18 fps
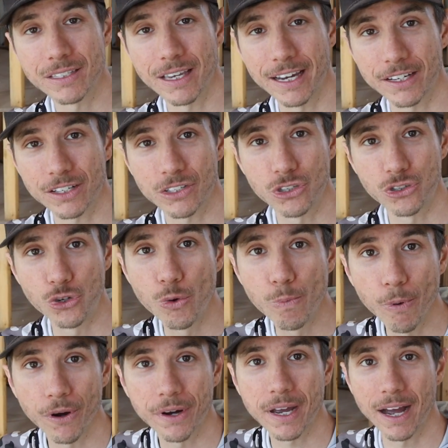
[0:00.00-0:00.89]
like
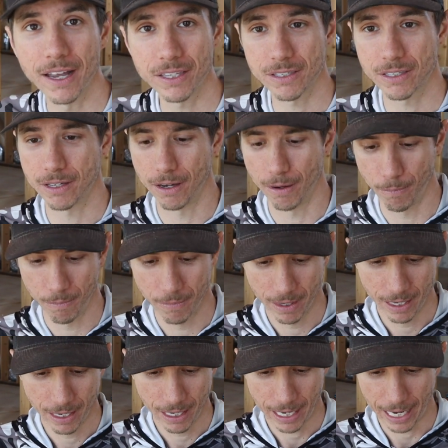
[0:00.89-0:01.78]
super custom
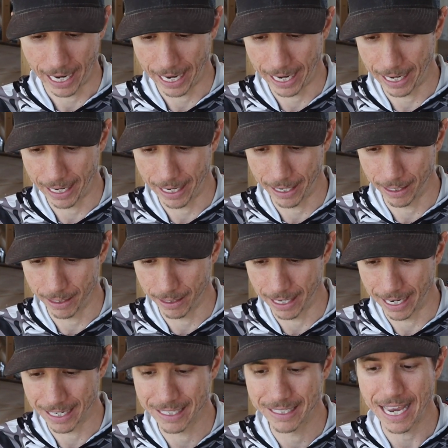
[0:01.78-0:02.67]

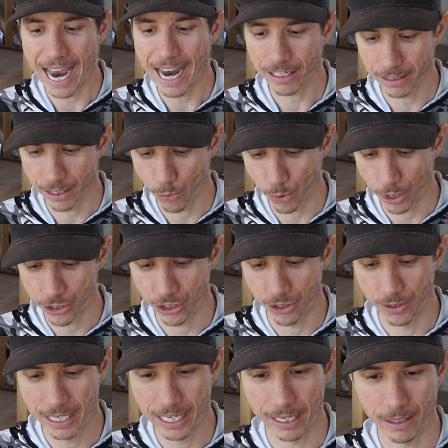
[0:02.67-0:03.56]
and exactly what
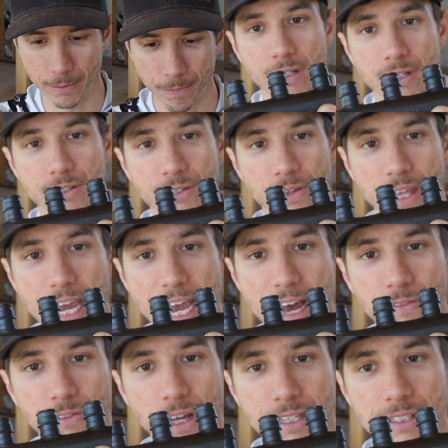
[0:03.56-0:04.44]
you need. So they
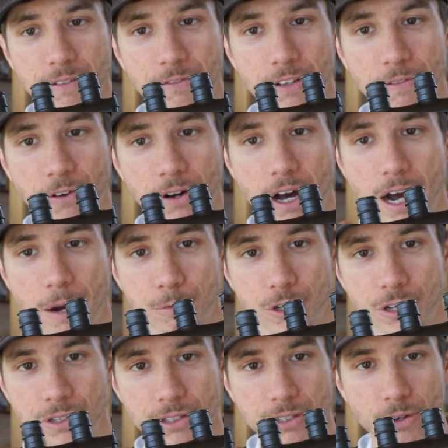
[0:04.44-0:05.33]
have lots of different
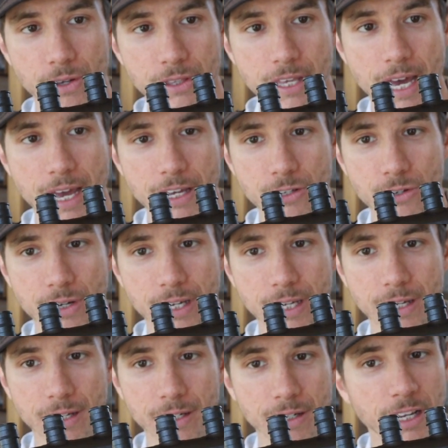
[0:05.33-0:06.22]
options so that you
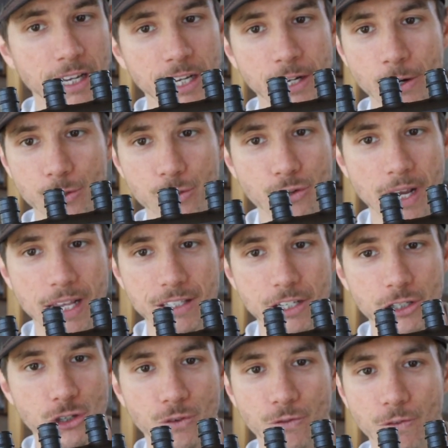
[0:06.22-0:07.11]
can
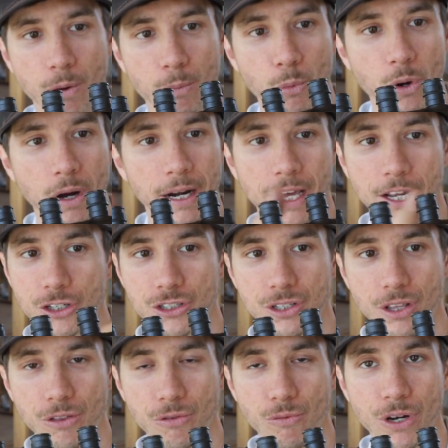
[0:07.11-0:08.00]
transition from 1
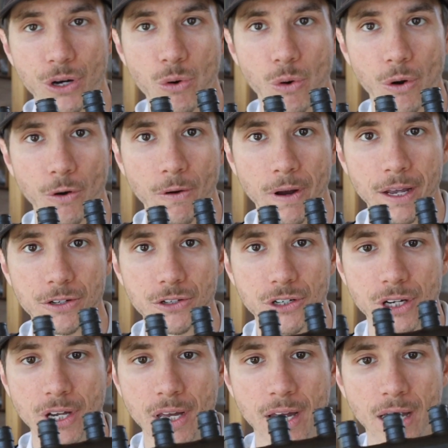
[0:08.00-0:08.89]
inch to 3/4
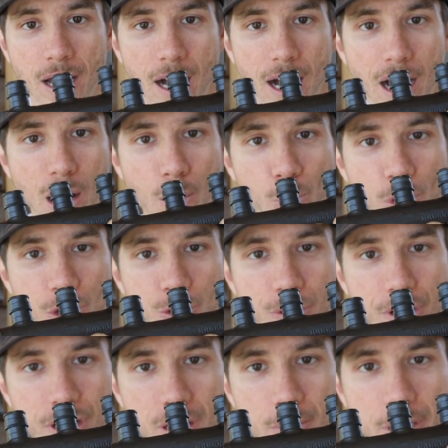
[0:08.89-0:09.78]
inch, which
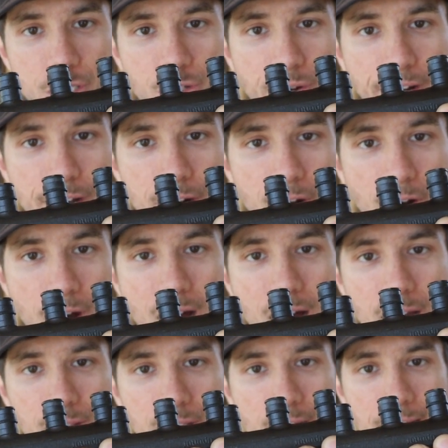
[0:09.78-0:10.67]
we're going to be doing on our
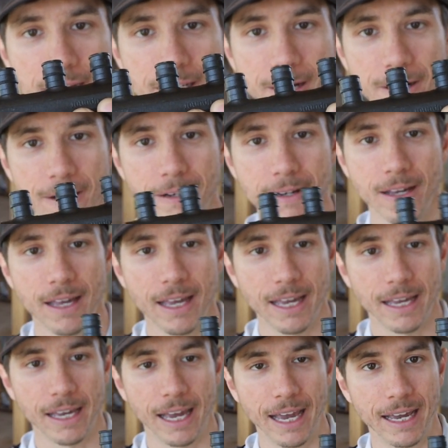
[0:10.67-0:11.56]
hotline here.
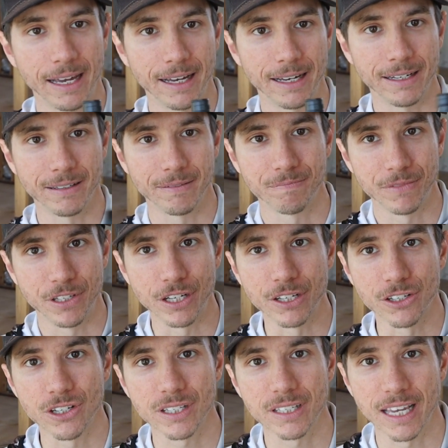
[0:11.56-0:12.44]
And you
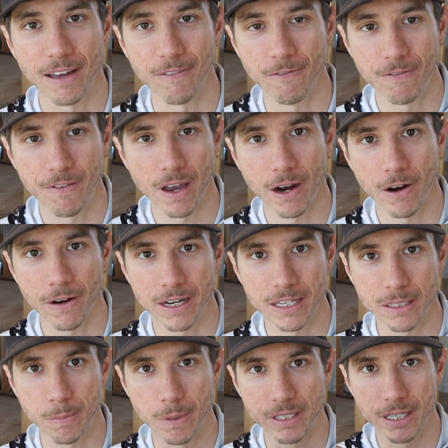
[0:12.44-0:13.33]
can just get
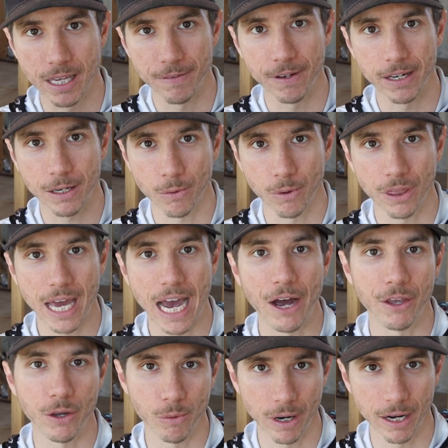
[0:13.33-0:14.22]
very specific with
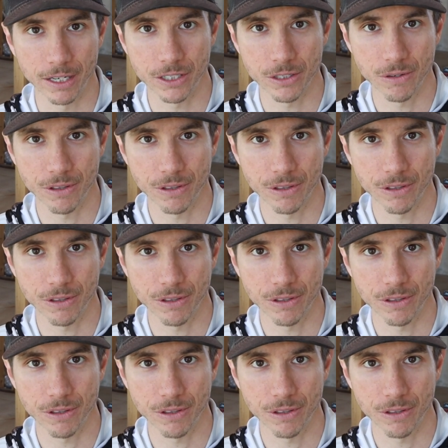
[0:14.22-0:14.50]
how you want to do